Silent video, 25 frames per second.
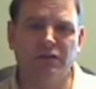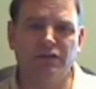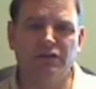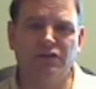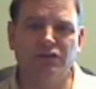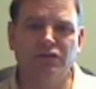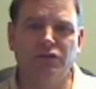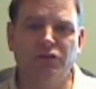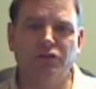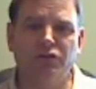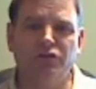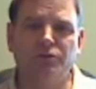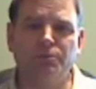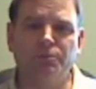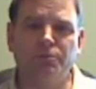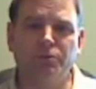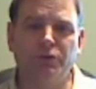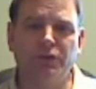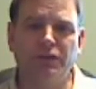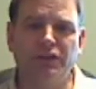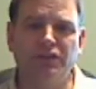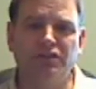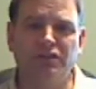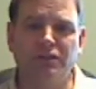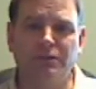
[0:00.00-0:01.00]
Let's use
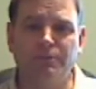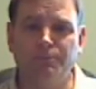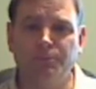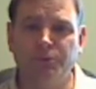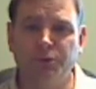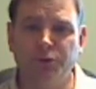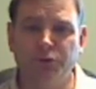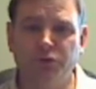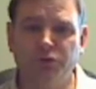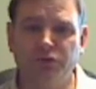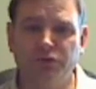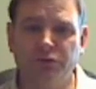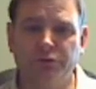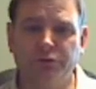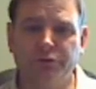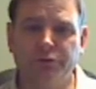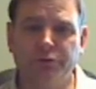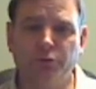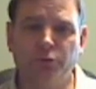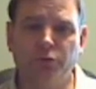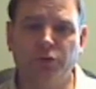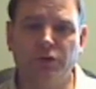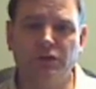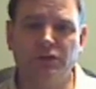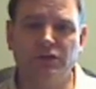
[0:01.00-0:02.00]
police abuse of
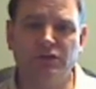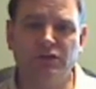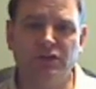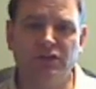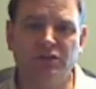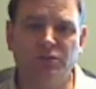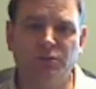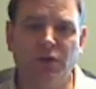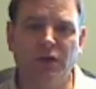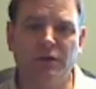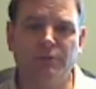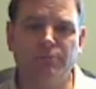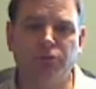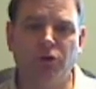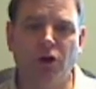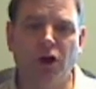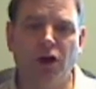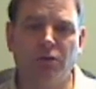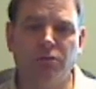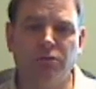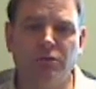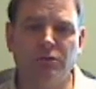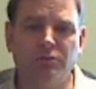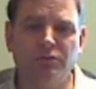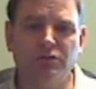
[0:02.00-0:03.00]
force as my
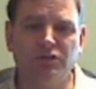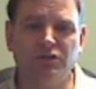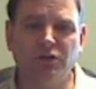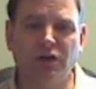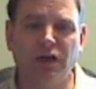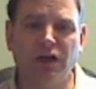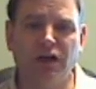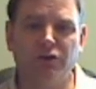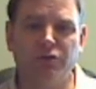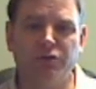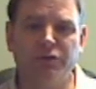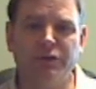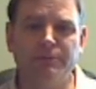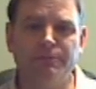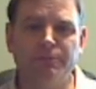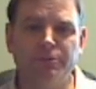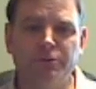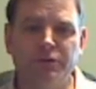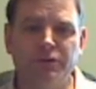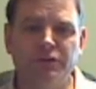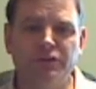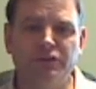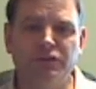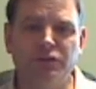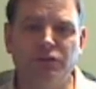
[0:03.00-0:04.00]
problem. So I read
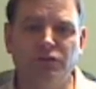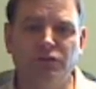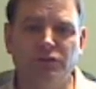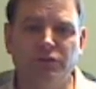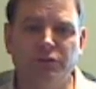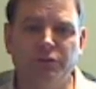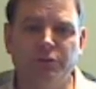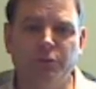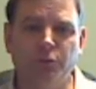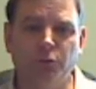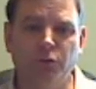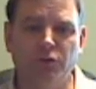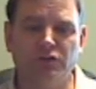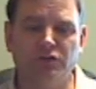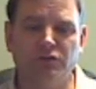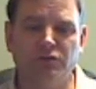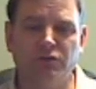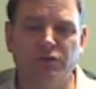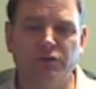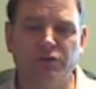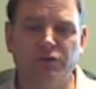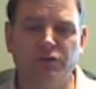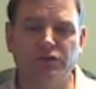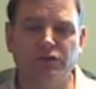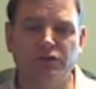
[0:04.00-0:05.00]
police use of force
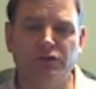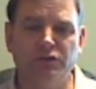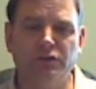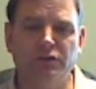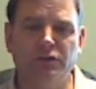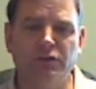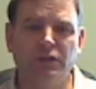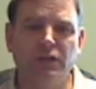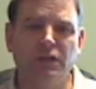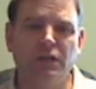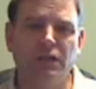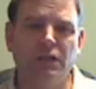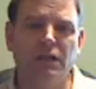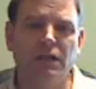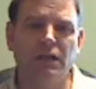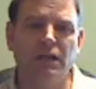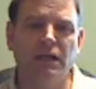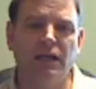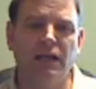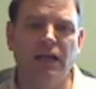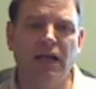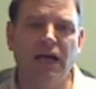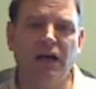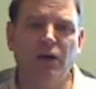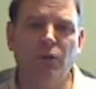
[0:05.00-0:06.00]
literature,
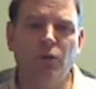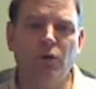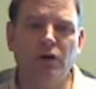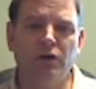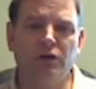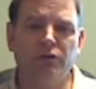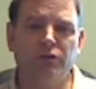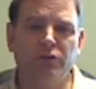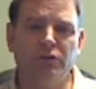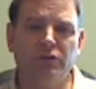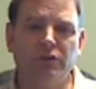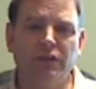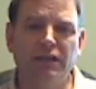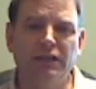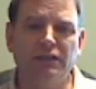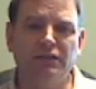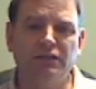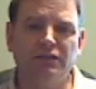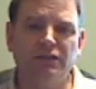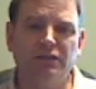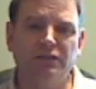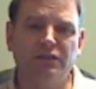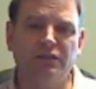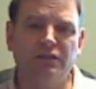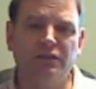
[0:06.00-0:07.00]
and I want to relate
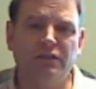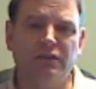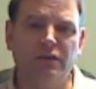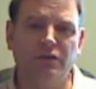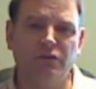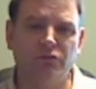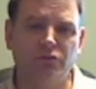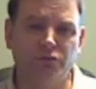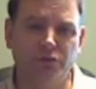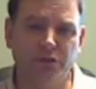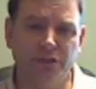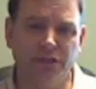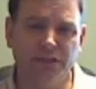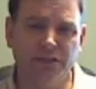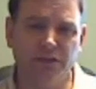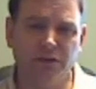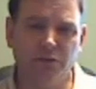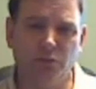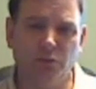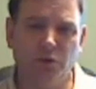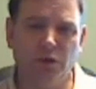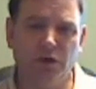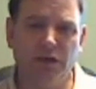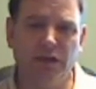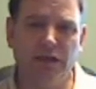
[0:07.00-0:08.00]
to the reader
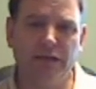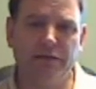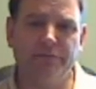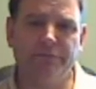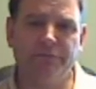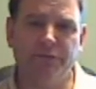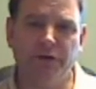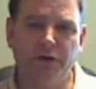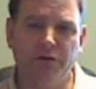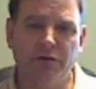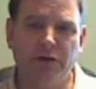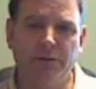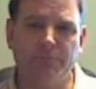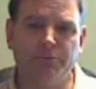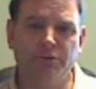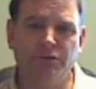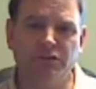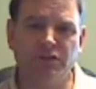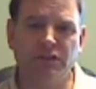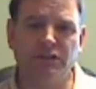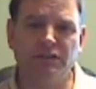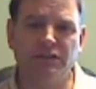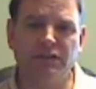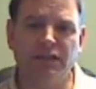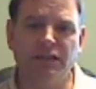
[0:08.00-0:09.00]
what a fair
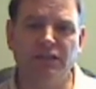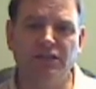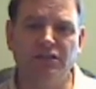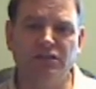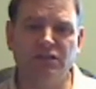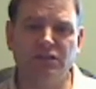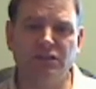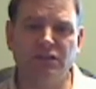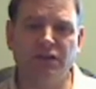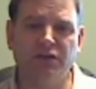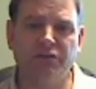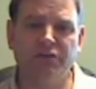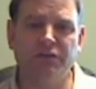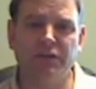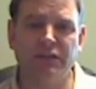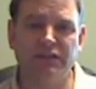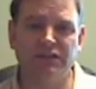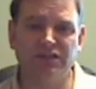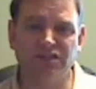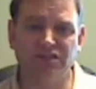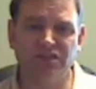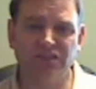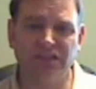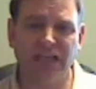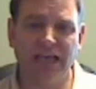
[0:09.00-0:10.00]
representation of the
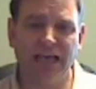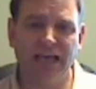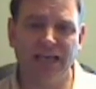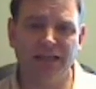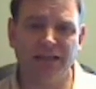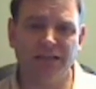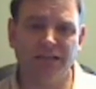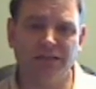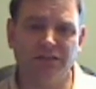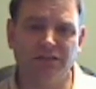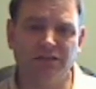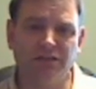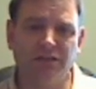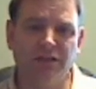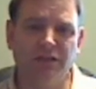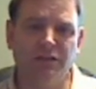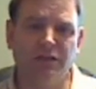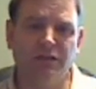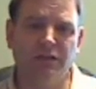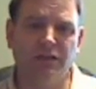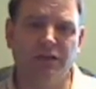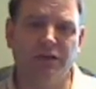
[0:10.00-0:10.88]
status